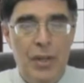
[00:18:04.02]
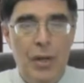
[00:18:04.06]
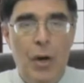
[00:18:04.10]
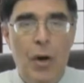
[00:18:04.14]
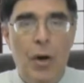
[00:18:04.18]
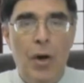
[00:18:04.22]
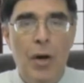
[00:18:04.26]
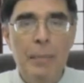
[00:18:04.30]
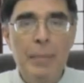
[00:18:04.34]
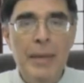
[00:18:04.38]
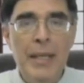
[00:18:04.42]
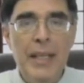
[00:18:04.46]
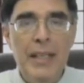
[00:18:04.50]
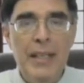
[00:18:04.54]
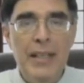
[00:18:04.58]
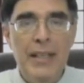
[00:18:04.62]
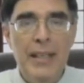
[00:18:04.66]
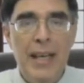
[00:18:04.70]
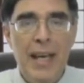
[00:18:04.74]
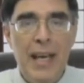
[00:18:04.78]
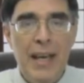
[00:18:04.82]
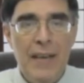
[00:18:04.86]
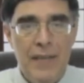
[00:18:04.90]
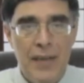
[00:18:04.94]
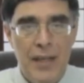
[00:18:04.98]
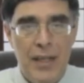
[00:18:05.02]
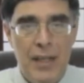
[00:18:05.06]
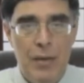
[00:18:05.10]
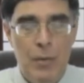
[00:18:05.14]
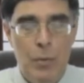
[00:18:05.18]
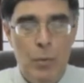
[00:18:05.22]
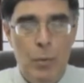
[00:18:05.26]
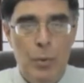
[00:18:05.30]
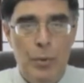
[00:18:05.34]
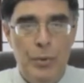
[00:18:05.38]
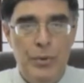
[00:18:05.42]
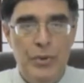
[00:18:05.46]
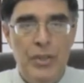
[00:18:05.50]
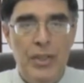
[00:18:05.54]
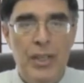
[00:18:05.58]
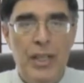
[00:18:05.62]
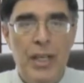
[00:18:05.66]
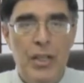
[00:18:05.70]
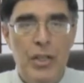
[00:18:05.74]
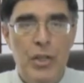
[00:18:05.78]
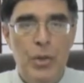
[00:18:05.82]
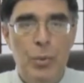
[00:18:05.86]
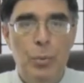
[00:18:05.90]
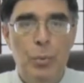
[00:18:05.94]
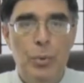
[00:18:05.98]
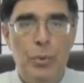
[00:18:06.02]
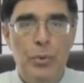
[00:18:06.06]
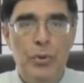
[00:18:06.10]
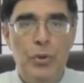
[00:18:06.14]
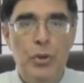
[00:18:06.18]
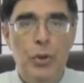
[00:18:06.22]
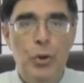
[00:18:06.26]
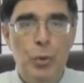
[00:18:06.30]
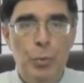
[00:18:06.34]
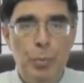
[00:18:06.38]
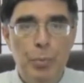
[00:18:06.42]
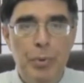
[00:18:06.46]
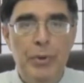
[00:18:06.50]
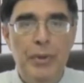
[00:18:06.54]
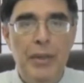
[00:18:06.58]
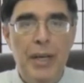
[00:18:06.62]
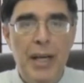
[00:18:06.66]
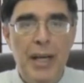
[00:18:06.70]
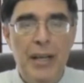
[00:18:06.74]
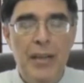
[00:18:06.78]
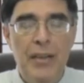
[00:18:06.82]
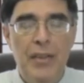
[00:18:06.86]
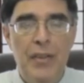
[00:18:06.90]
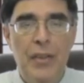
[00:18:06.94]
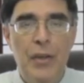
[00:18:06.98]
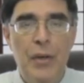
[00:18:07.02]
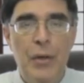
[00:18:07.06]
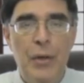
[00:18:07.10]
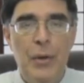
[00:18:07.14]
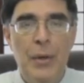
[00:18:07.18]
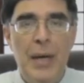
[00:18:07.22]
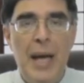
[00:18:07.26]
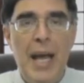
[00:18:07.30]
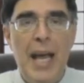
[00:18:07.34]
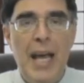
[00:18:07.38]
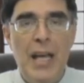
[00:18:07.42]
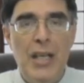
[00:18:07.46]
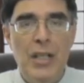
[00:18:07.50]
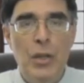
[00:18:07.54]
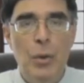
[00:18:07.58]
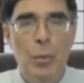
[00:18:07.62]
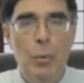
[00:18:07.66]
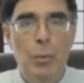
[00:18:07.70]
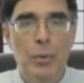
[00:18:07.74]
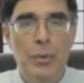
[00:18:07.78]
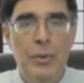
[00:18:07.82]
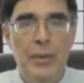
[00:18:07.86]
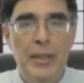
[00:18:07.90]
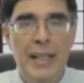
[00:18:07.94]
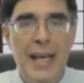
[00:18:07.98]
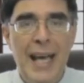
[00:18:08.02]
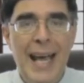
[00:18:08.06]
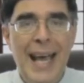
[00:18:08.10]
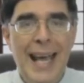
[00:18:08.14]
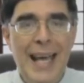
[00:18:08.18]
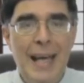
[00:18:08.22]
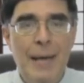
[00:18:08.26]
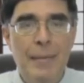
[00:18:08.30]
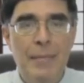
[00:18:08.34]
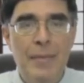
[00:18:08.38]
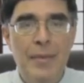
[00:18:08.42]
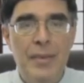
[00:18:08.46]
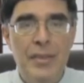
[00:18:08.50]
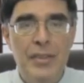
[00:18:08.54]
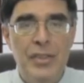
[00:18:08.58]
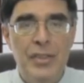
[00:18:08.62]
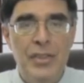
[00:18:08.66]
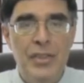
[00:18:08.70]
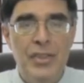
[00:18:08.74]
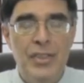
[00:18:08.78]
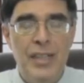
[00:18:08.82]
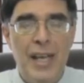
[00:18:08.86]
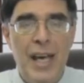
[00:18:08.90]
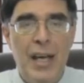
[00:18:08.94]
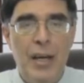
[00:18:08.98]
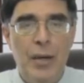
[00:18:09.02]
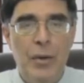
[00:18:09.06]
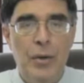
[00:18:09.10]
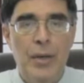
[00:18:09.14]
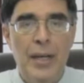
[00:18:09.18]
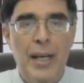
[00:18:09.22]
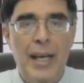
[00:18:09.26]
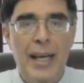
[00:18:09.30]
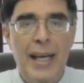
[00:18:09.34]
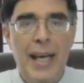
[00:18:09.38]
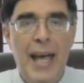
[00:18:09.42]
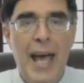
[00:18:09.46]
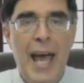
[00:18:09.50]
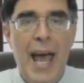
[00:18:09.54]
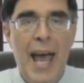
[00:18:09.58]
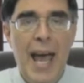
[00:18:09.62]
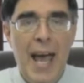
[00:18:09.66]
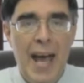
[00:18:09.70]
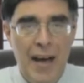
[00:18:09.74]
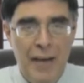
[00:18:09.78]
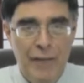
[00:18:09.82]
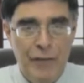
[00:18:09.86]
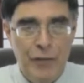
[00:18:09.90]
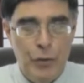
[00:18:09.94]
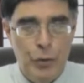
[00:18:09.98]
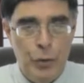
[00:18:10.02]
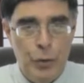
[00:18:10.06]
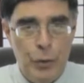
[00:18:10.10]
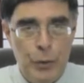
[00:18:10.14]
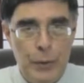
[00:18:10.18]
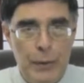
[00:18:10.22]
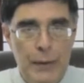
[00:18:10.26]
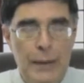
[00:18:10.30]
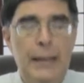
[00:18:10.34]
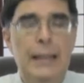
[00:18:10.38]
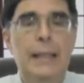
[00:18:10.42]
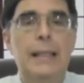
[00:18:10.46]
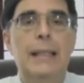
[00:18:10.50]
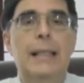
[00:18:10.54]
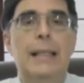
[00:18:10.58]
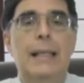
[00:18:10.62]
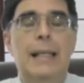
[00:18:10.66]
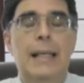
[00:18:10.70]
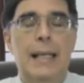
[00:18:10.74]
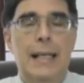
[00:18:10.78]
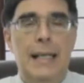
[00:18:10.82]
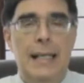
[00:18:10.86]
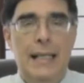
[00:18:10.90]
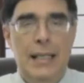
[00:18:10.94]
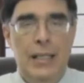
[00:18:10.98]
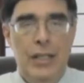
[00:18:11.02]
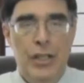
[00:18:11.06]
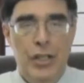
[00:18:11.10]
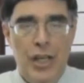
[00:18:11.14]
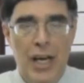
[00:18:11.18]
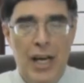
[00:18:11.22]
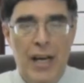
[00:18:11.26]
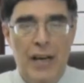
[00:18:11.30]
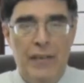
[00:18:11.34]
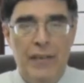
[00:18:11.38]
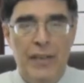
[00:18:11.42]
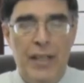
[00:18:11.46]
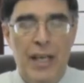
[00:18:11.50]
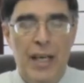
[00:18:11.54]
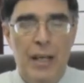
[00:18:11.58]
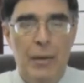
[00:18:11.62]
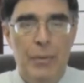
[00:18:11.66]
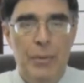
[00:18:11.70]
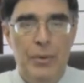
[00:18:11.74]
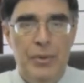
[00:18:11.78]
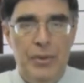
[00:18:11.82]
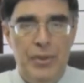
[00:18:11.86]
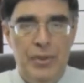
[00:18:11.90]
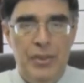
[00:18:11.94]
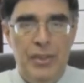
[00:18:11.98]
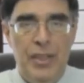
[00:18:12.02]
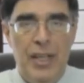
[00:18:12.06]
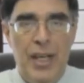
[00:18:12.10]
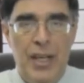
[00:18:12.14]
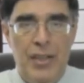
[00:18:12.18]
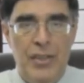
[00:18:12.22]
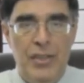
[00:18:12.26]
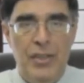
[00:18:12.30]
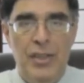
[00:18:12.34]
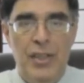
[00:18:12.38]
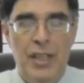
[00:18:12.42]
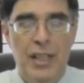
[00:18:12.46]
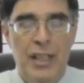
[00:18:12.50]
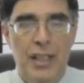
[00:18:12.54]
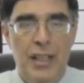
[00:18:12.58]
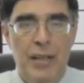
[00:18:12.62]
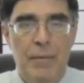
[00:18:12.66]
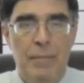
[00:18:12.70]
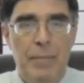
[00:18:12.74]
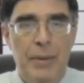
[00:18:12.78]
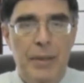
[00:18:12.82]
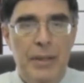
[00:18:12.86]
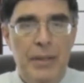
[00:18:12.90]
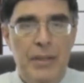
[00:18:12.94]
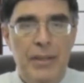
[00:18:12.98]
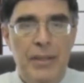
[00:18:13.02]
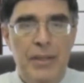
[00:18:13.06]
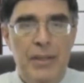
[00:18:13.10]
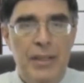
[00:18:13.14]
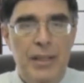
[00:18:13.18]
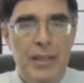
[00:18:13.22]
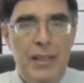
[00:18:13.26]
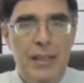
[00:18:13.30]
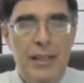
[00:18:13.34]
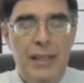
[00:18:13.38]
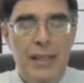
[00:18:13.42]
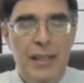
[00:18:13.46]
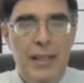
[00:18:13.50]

Army and Navy were scheduled to play their annual game the Saturday after JFK was assassinated, but